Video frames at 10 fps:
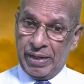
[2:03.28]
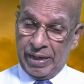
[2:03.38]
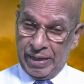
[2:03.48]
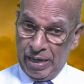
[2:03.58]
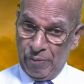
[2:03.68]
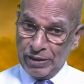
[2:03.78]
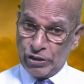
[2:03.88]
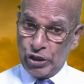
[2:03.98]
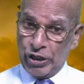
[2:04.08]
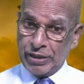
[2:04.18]
in our
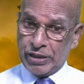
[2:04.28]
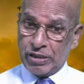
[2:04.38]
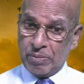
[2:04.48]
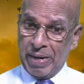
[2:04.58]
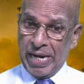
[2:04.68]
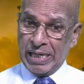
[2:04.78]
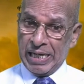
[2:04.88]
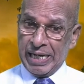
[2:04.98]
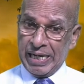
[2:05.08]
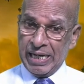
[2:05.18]
church
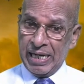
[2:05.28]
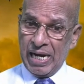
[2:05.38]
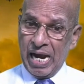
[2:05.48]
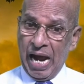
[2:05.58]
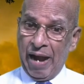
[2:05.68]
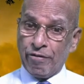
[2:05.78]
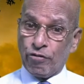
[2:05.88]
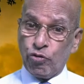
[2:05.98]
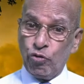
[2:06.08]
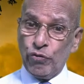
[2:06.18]
mainly, and
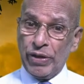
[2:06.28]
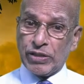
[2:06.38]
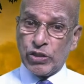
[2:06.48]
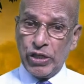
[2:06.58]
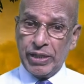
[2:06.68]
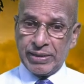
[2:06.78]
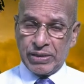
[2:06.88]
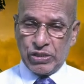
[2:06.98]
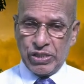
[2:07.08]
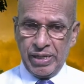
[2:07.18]
through the
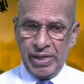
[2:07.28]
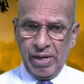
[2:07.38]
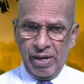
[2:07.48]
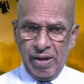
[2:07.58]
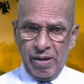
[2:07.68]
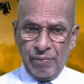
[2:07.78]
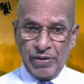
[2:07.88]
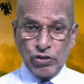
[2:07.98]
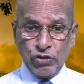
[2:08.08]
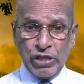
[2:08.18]
church, the
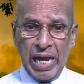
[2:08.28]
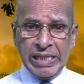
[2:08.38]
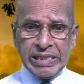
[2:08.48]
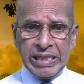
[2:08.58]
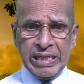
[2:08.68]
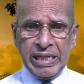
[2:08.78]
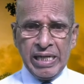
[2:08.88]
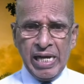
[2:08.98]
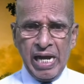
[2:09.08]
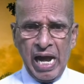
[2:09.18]
society,
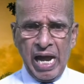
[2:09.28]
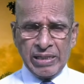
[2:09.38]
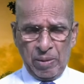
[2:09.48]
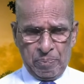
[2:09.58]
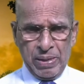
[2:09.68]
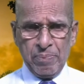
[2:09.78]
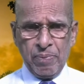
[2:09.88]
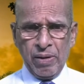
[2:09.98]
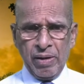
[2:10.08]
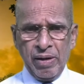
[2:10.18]
and the
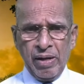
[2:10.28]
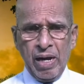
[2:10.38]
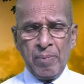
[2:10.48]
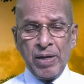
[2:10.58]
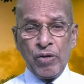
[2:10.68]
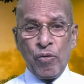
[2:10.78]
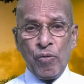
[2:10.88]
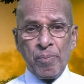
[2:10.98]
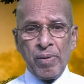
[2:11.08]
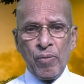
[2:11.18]
people among
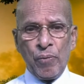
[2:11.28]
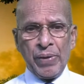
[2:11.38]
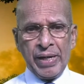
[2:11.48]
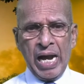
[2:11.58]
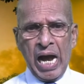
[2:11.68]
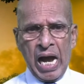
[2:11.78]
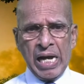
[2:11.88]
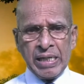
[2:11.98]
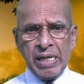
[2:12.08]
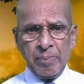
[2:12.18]
whom we
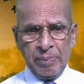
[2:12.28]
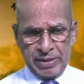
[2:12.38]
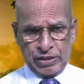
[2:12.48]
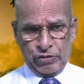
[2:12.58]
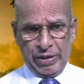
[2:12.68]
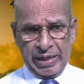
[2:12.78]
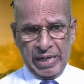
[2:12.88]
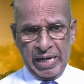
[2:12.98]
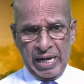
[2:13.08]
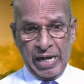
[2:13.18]
are ministering,
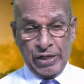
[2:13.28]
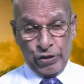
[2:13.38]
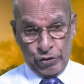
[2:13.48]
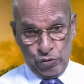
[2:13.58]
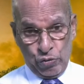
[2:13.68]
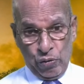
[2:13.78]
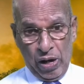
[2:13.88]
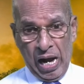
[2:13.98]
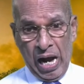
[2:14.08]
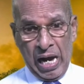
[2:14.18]
and you
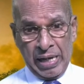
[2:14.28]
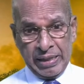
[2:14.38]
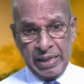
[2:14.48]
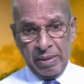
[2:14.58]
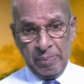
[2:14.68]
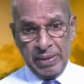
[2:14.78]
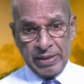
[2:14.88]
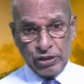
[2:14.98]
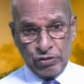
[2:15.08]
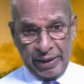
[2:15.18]
are
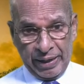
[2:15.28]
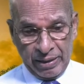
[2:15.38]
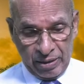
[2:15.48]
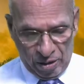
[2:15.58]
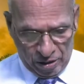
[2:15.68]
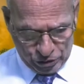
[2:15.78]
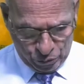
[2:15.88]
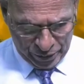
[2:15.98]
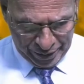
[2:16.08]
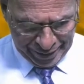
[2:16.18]
ministering God's
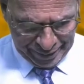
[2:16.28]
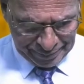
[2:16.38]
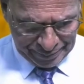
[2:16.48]
Word.